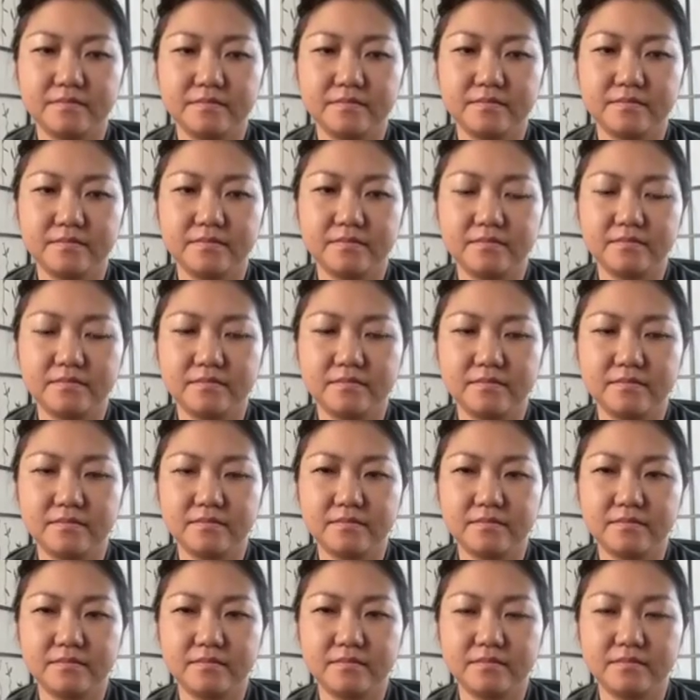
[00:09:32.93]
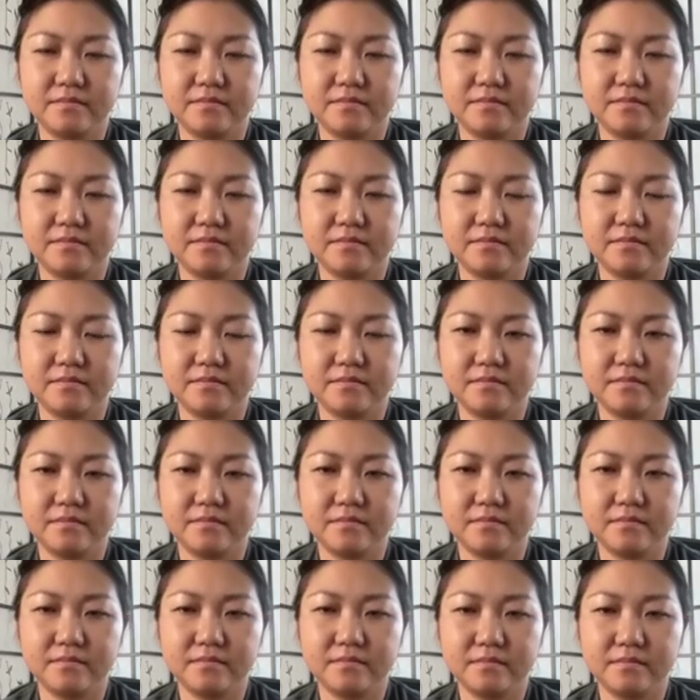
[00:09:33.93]

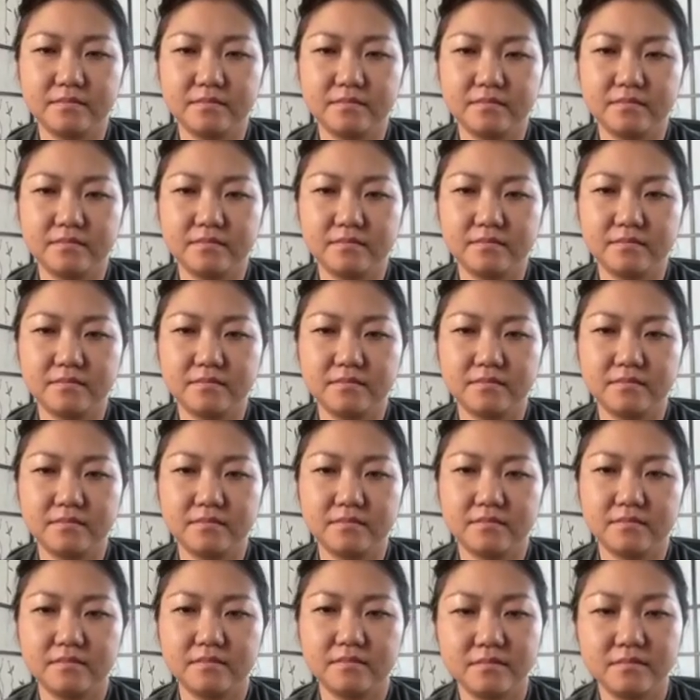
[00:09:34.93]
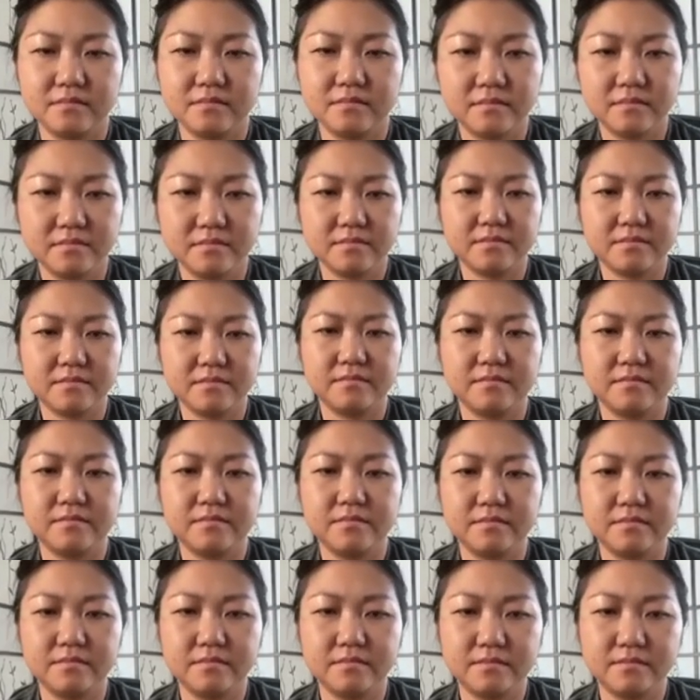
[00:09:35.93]

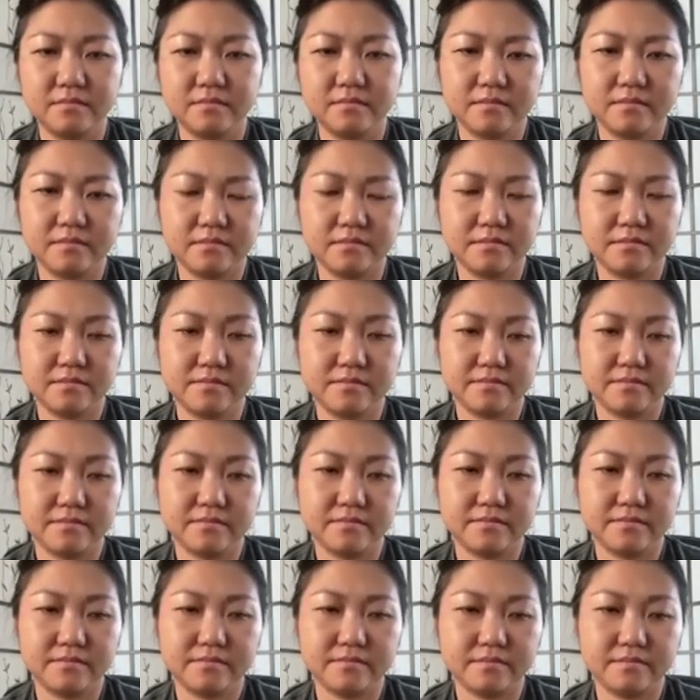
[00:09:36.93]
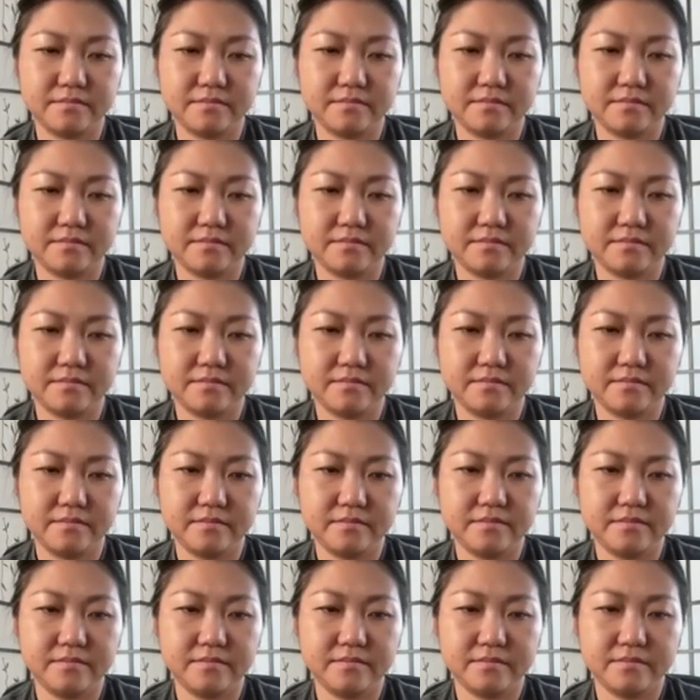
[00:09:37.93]

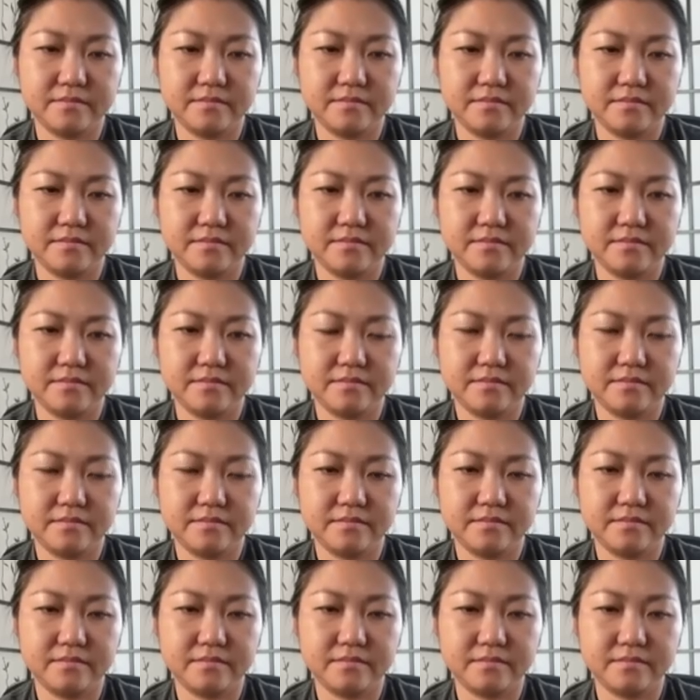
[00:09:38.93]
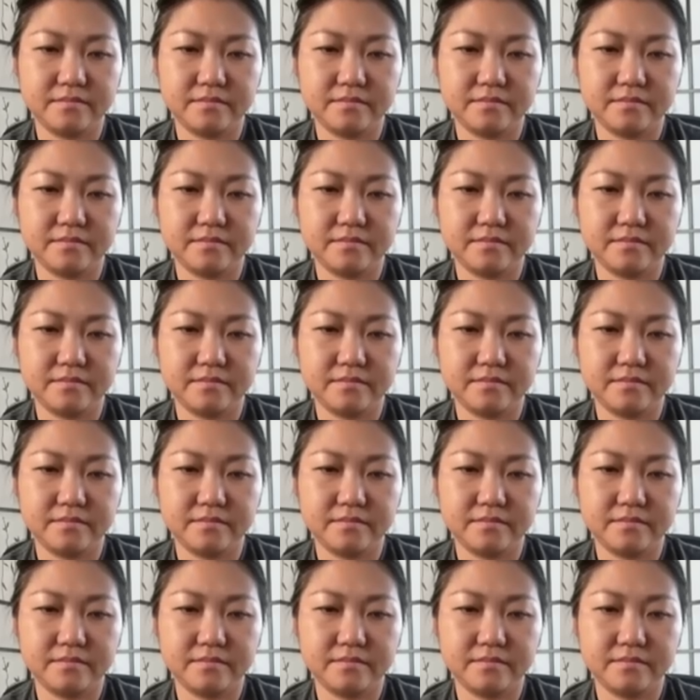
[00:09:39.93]
[no speech]